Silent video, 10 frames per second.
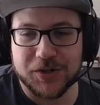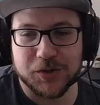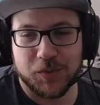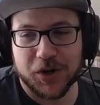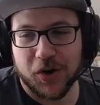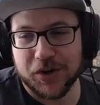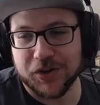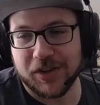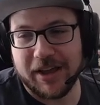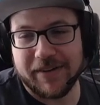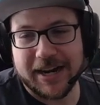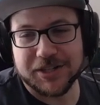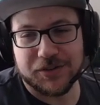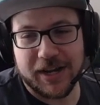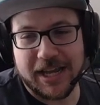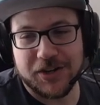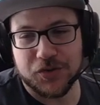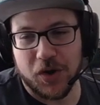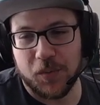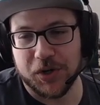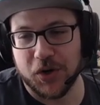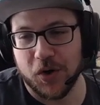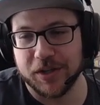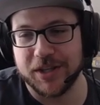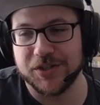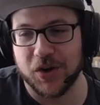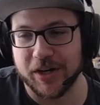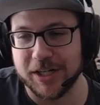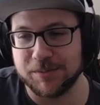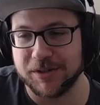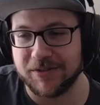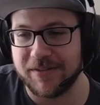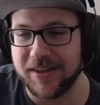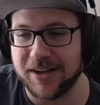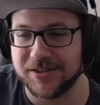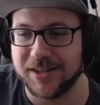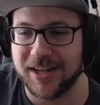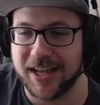Choose one card in your life, add it to your hand, draw one card, then this card gets plus 5,000,